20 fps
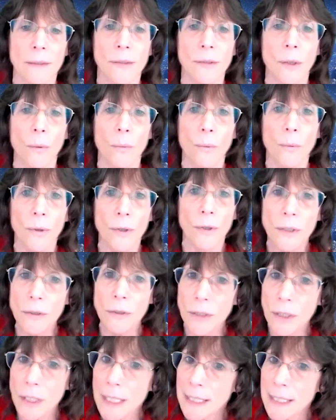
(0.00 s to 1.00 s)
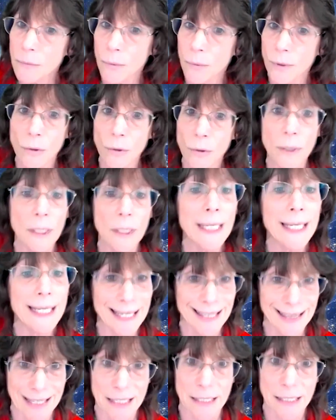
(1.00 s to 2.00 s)
So we're unique
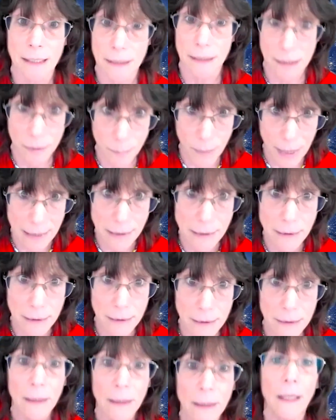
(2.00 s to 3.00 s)
in this space.